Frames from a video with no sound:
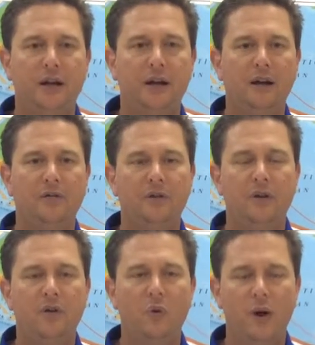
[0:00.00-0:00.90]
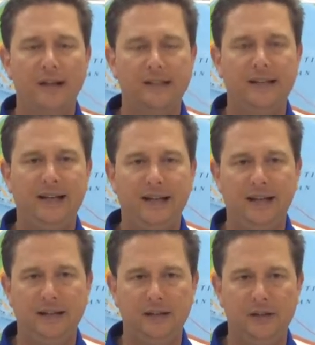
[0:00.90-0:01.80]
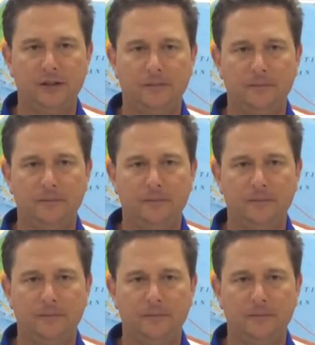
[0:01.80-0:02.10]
of the West Indies.